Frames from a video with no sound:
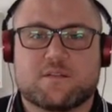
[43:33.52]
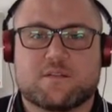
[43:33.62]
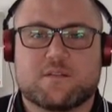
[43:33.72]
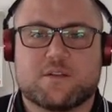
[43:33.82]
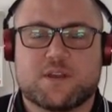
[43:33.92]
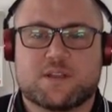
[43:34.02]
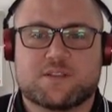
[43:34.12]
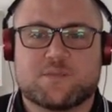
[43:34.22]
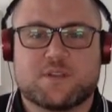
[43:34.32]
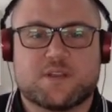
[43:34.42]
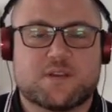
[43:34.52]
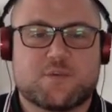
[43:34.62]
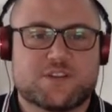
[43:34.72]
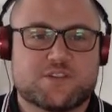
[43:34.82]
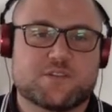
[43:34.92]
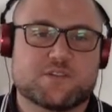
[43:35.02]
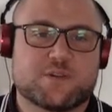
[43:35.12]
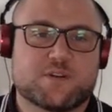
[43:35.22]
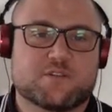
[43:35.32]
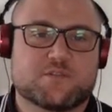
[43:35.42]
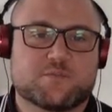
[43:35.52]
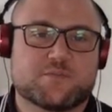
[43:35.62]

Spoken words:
look at some of the questions we got from Twitter?